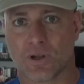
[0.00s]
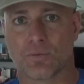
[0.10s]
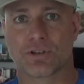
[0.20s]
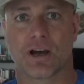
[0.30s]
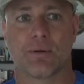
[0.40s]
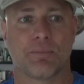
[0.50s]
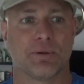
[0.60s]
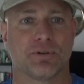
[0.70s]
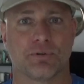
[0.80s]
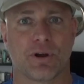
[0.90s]
We're talking about
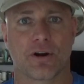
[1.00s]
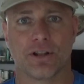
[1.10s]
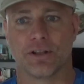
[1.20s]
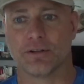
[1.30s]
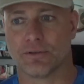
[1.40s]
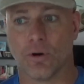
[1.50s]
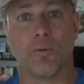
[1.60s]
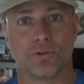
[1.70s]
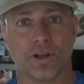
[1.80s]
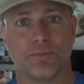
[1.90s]
people that we already,
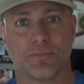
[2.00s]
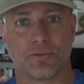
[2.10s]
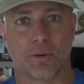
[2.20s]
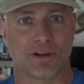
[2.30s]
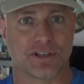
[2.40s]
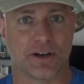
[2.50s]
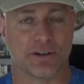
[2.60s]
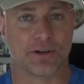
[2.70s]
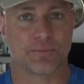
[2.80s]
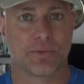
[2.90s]
hopefully, if you're on my
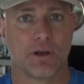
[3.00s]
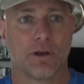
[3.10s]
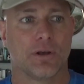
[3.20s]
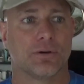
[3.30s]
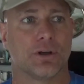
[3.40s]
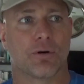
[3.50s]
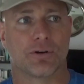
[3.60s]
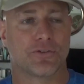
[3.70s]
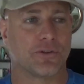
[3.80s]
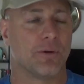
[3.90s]
channel here, we
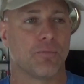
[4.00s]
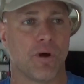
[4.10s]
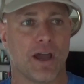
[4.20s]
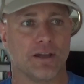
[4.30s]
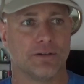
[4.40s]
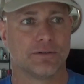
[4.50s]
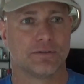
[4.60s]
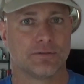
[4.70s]
are in some way